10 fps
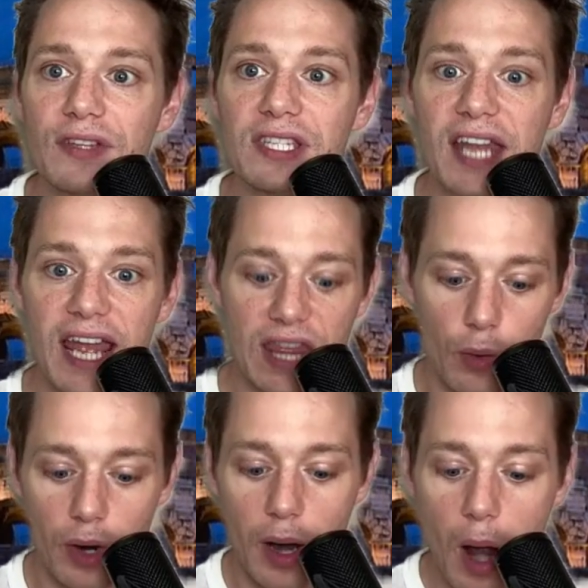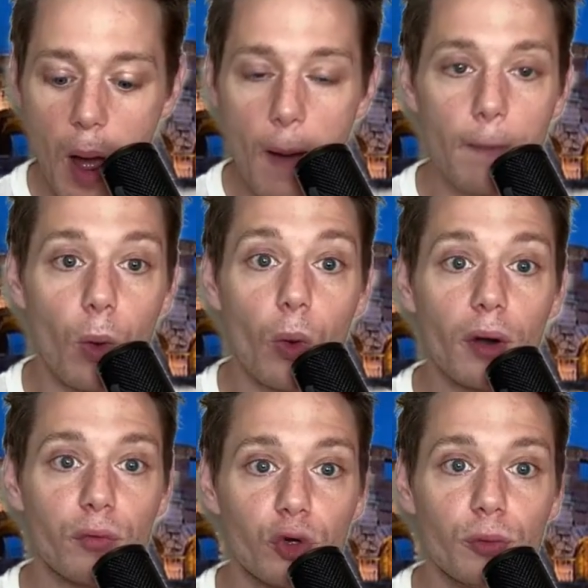today there were more
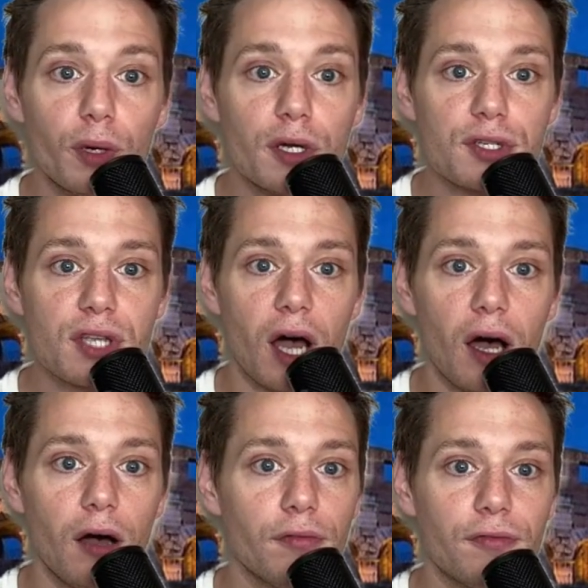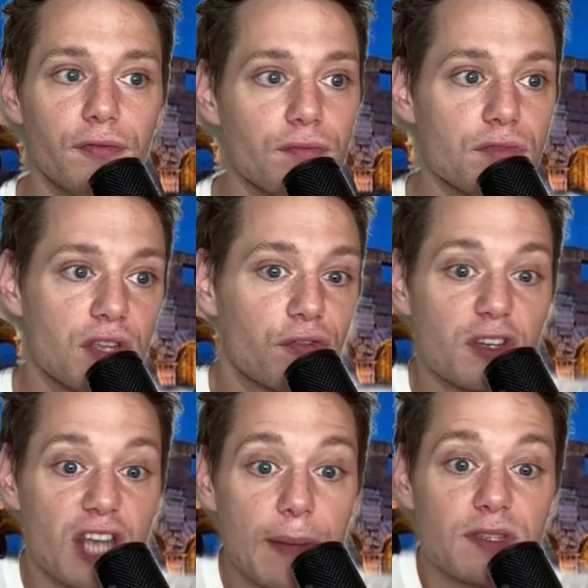rumors of different
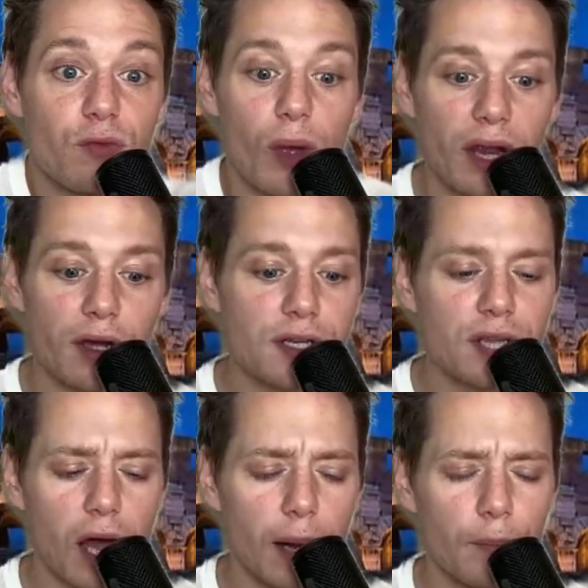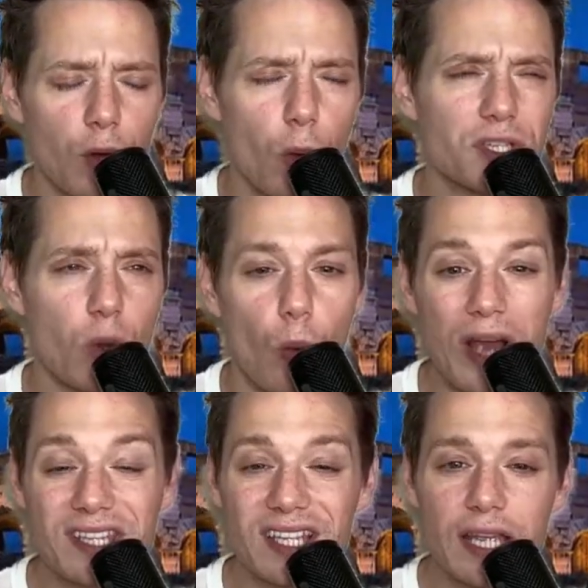types of wingers. Who is it?
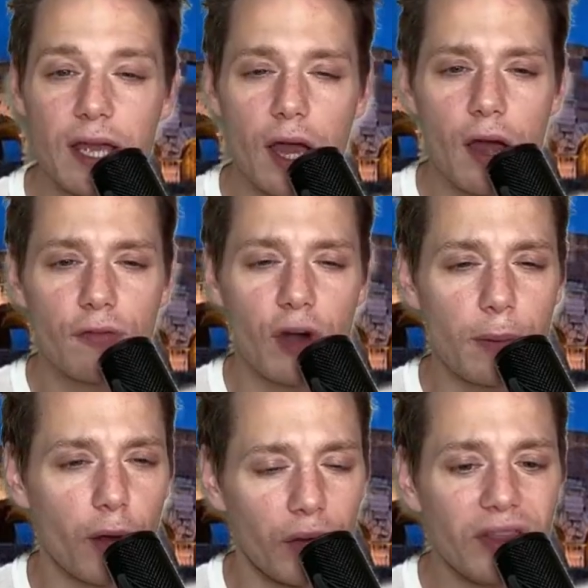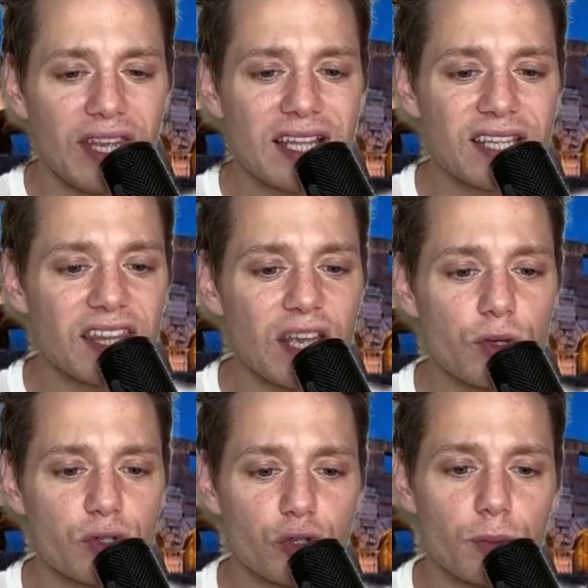Wesley from Corinthians, I think,
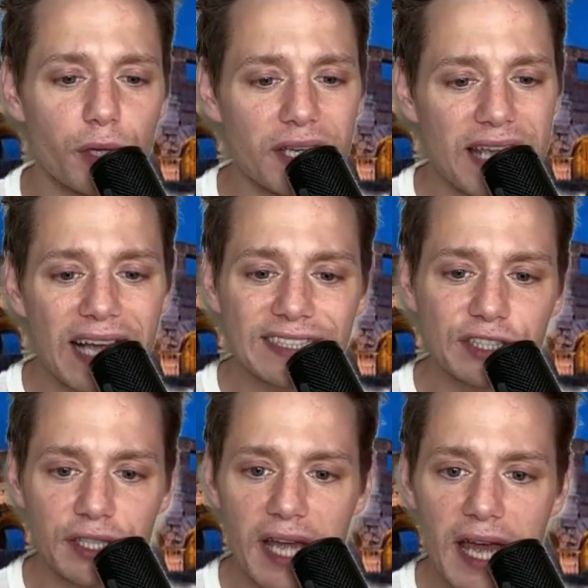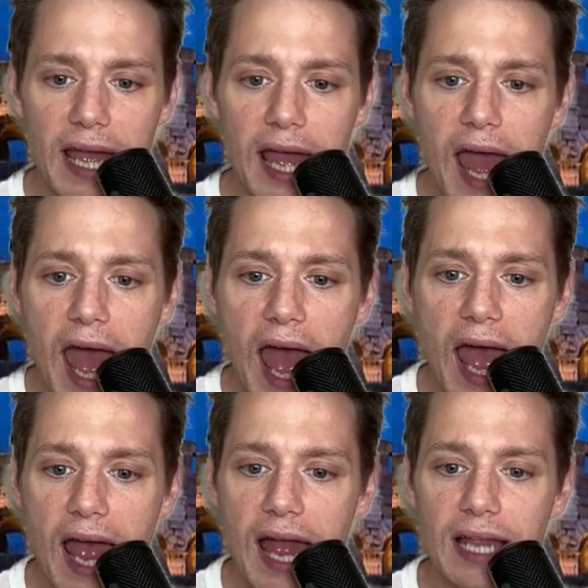was rumored yesterday.
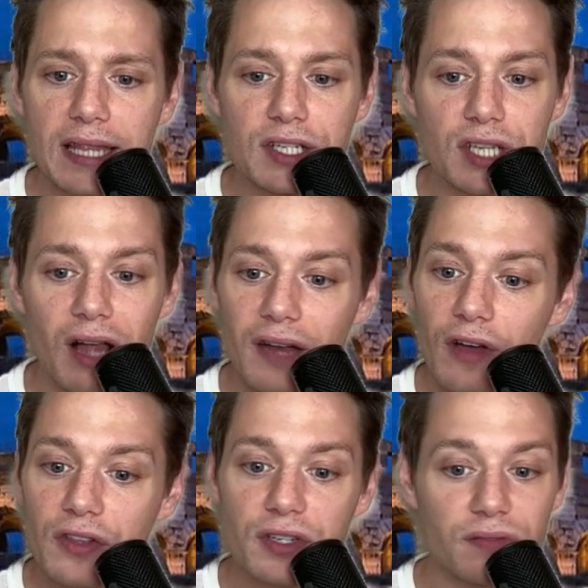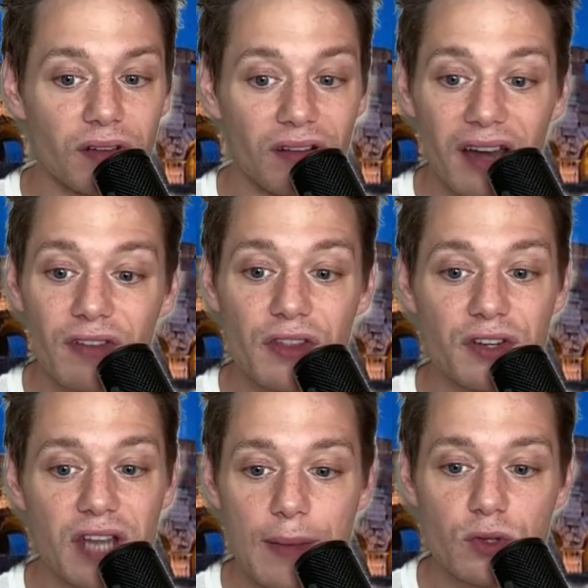And there's a lot of other
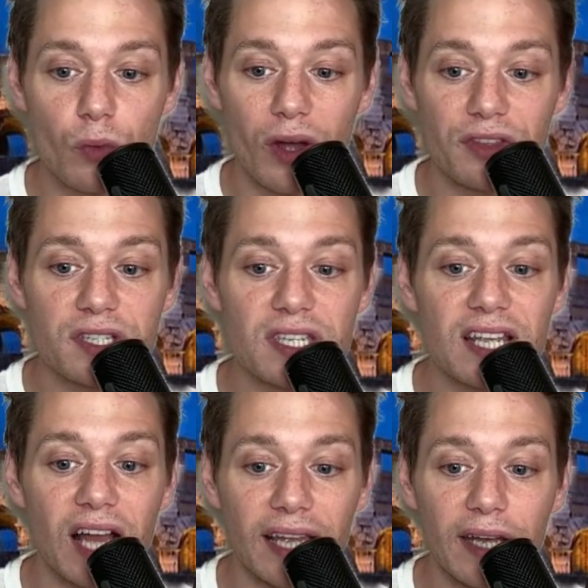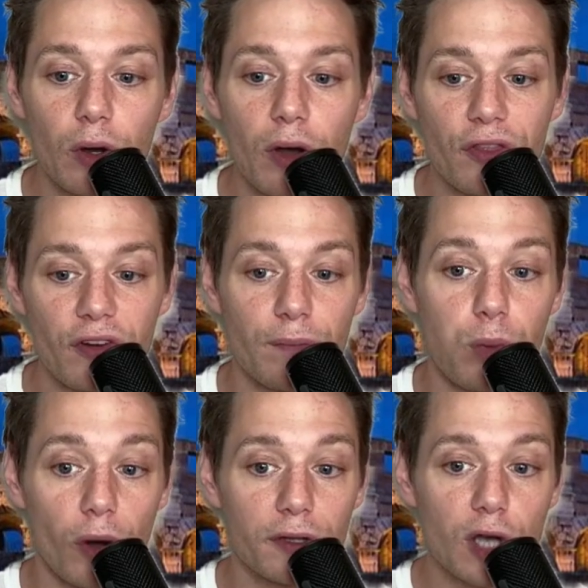names. Wenderson Galeno from
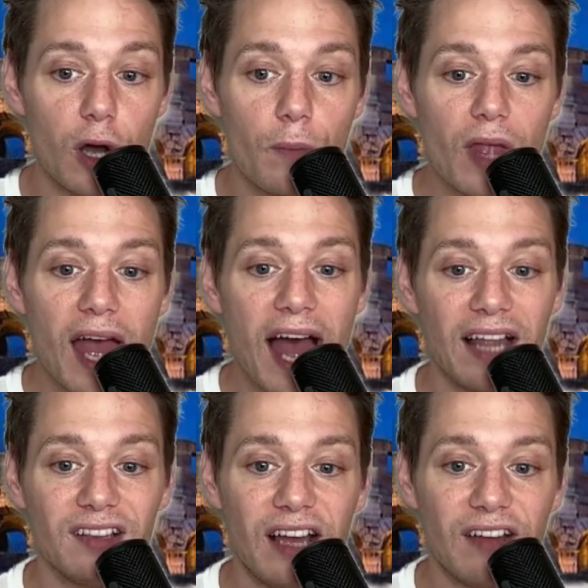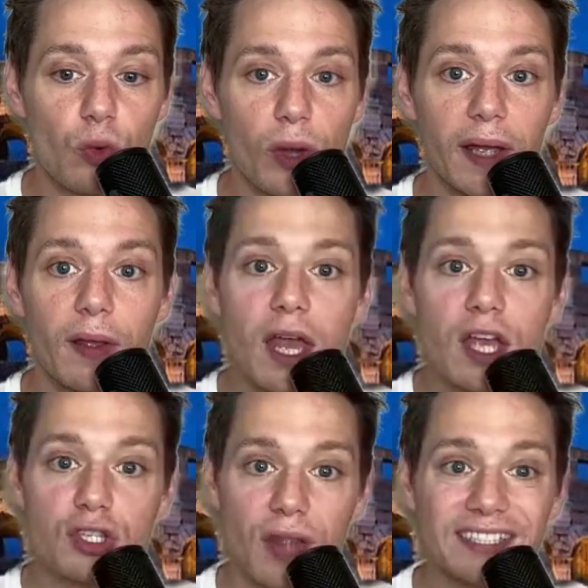Porto at left wing.
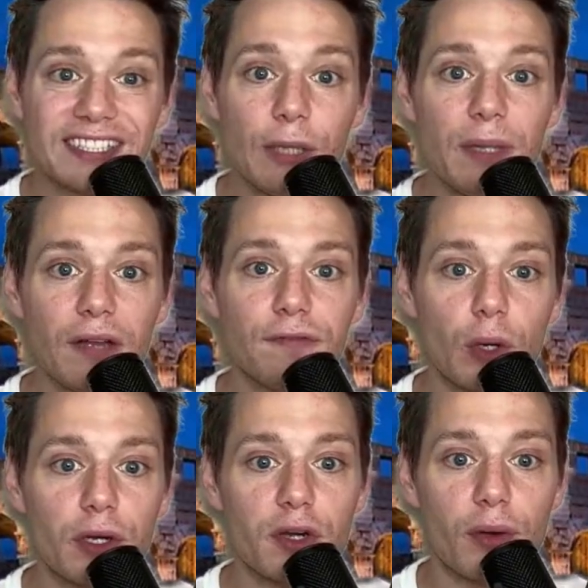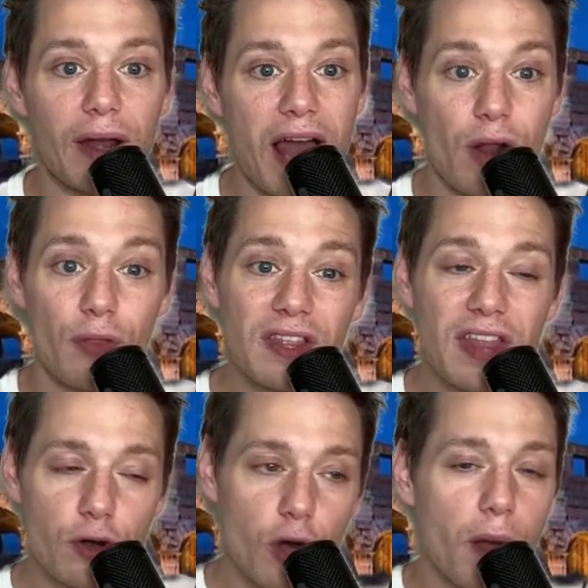So that's still being floated around. I don't think that
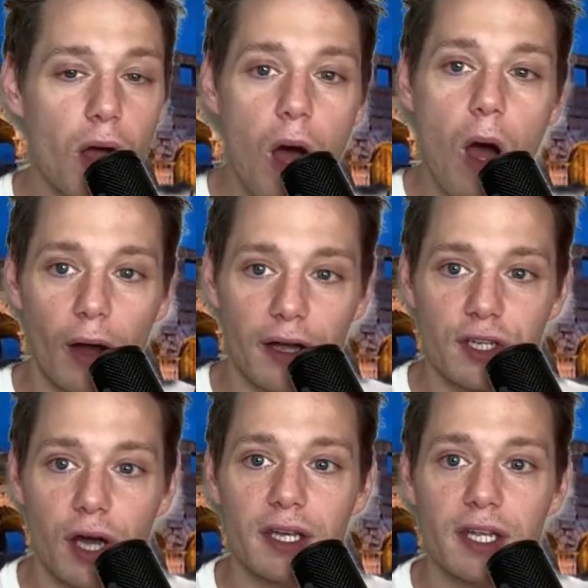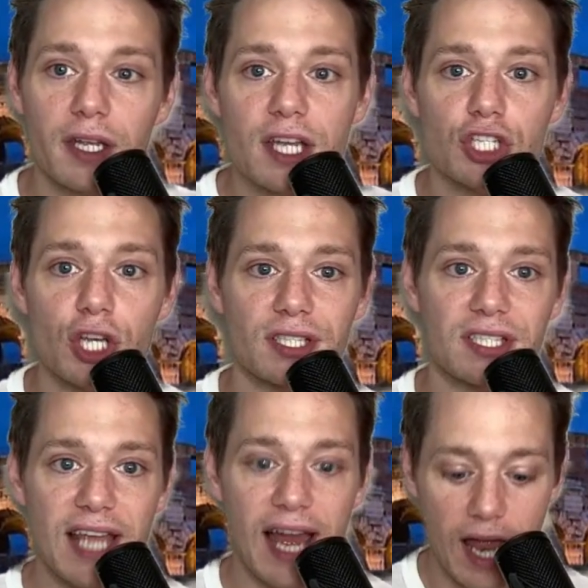Roma are done just
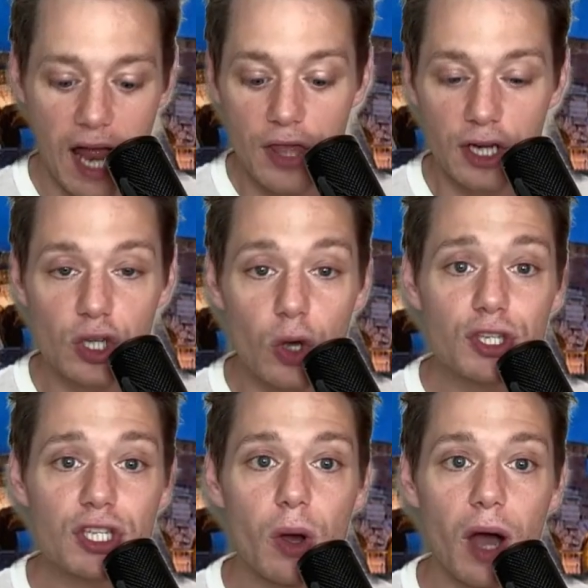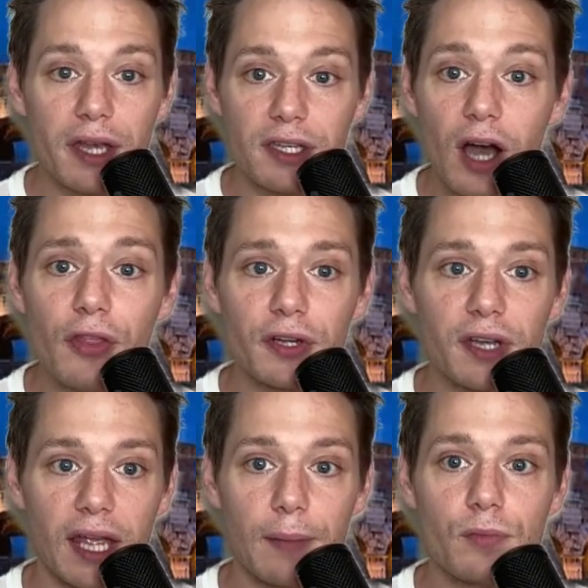yet. There's also another
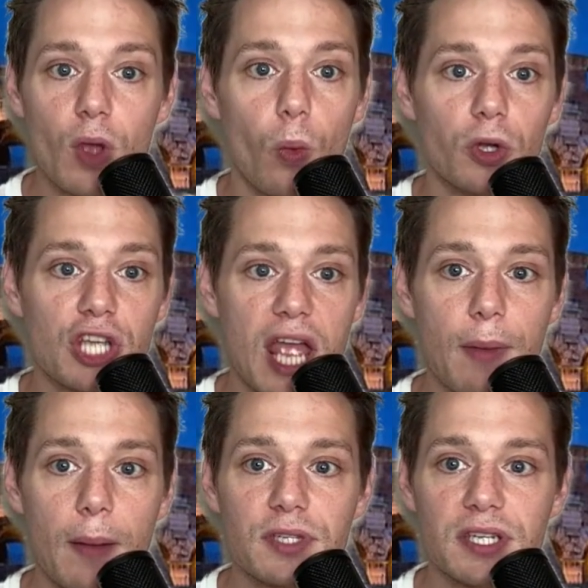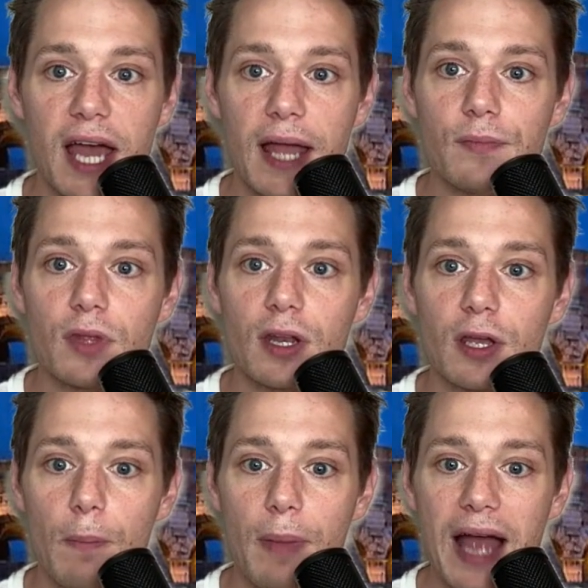name which came up today. We go
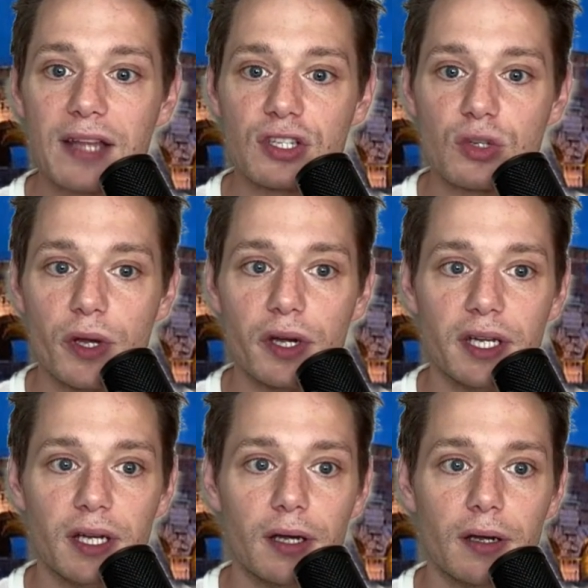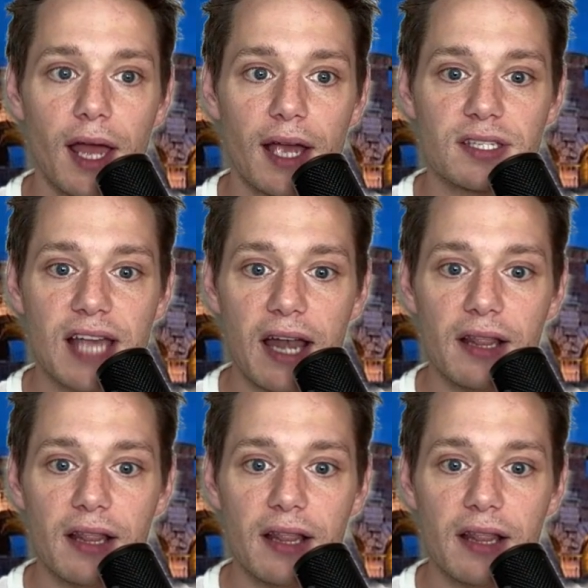back to Twitter here, X out of